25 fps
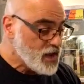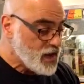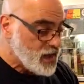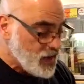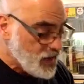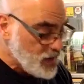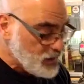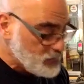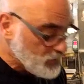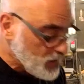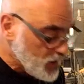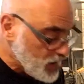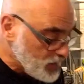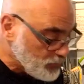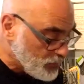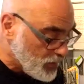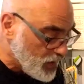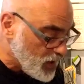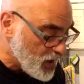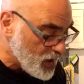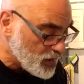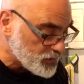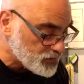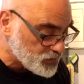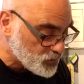in my
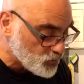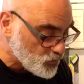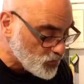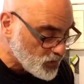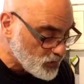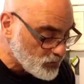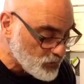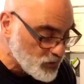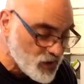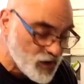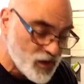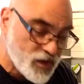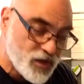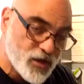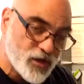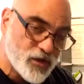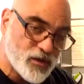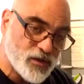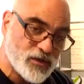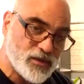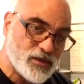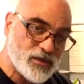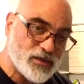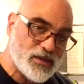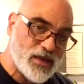pot, so what I'm going to do,
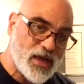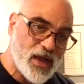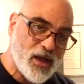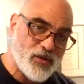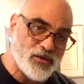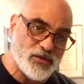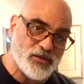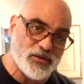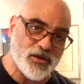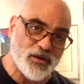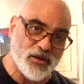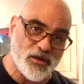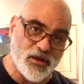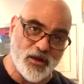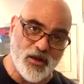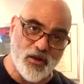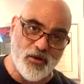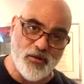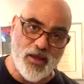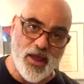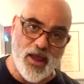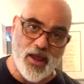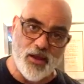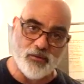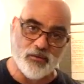this is how it's going to go
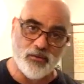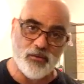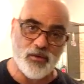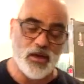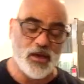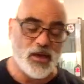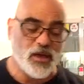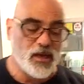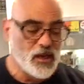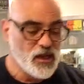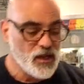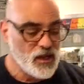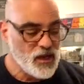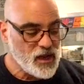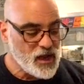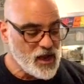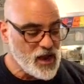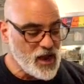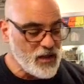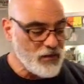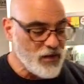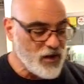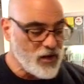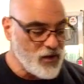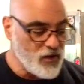down.
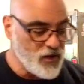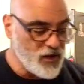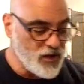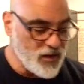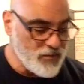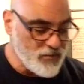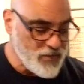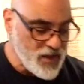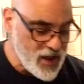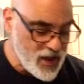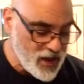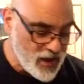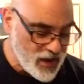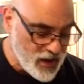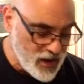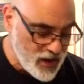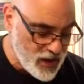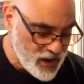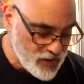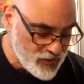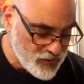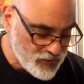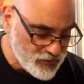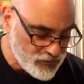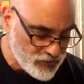I am going to make
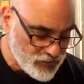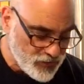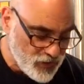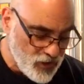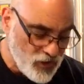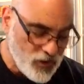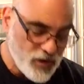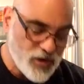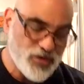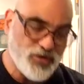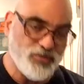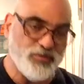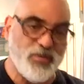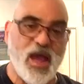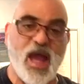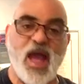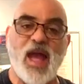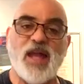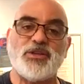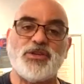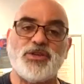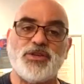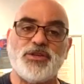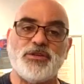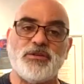a large
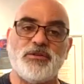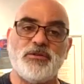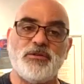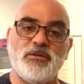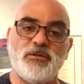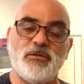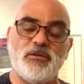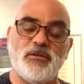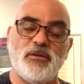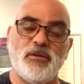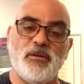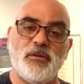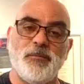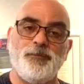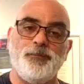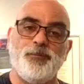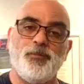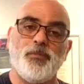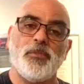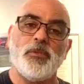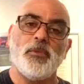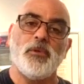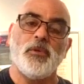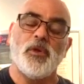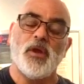batch
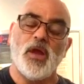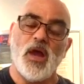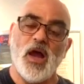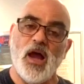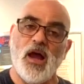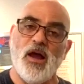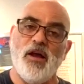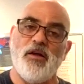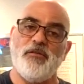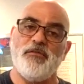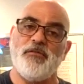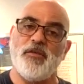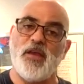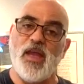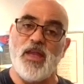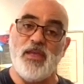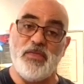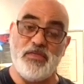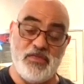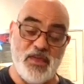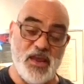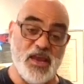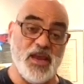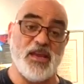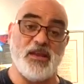of a
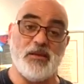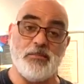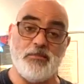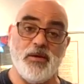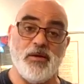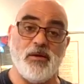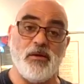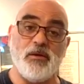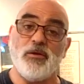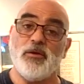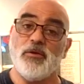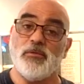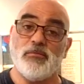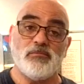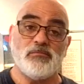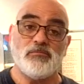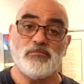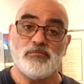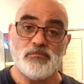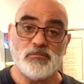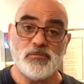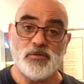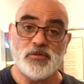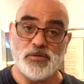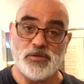thickened milk,
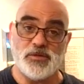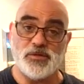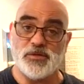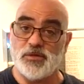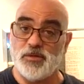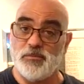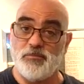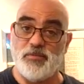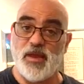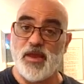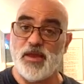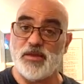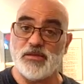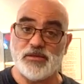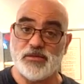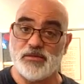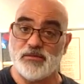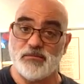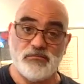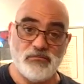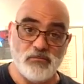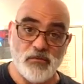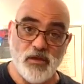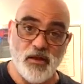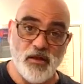which is the base
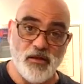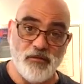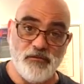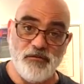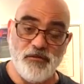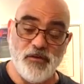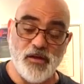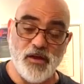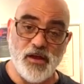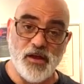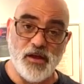of